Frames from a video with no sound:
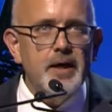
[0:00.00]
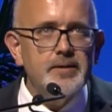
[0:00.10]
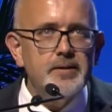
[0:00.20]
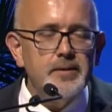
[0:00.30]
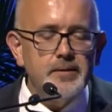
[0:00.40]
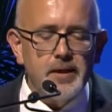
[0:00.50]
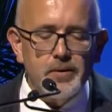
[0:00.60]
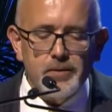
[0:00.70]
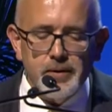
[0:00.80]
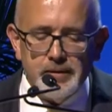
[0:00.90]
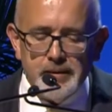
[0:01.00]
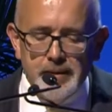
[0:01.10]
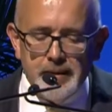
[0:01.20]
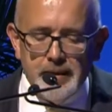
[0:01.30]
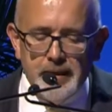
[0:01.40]
as it is now.
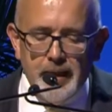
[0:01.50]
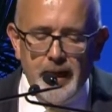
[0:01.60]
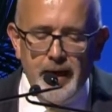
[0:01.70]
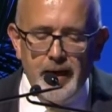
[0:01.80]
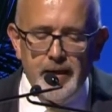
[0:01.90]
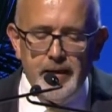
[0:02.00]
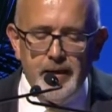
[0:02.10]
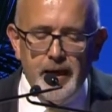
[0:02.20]
I